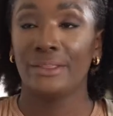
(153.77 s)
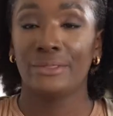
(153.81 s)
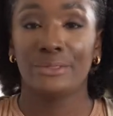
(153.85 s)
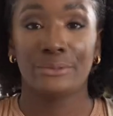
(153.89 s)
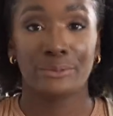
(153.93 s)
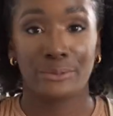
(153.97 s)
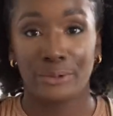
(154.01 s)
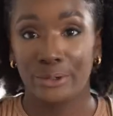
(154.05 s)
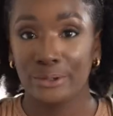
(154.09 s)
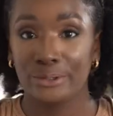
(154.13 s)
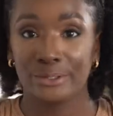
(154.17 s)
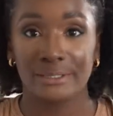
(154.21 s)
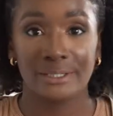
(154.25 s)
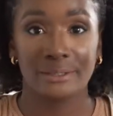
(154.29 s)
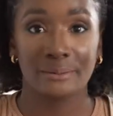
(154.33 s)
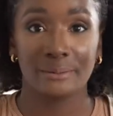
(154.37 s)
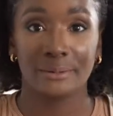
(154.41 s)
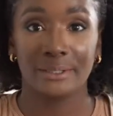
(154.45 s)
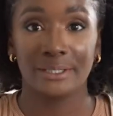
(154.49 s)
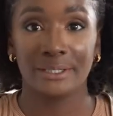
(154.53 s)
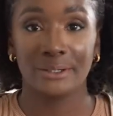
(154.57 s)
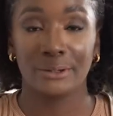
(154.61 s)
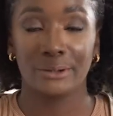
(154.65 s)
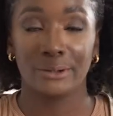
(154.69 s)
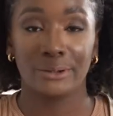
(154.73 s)
throw
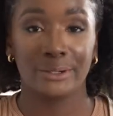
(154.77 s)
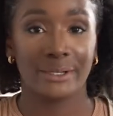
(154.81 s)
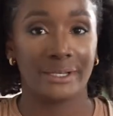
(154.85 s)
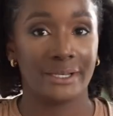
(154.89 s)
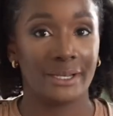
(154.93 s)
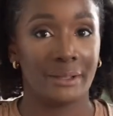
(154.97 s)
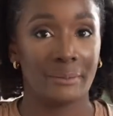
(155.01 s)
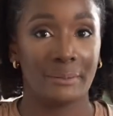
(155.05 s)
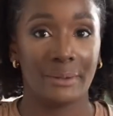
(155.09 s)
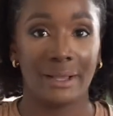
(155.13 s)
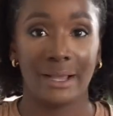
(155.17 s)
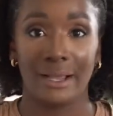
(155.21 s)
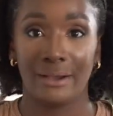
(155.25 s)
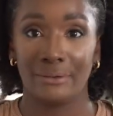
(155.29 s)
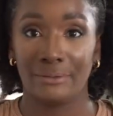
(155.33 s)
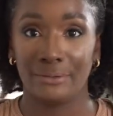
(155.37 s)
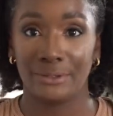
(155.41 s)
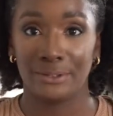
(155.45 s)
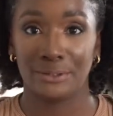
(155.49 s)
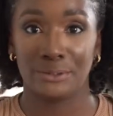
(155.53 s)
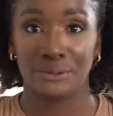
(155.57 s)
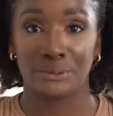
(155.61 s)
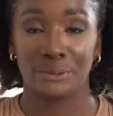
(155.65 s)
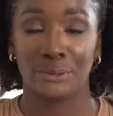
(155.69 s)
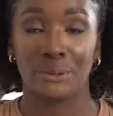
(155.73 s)
something on, and I'm out
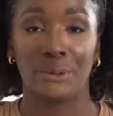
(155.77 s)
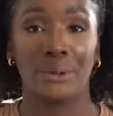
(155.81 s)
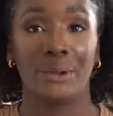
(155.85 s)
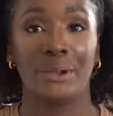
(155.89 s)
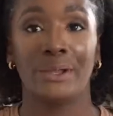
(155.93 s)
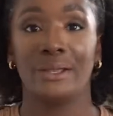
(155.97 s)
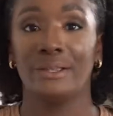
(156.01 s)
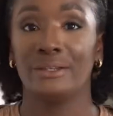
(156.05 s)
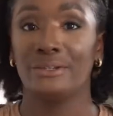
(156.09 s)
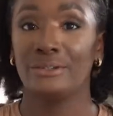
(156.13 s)
the door.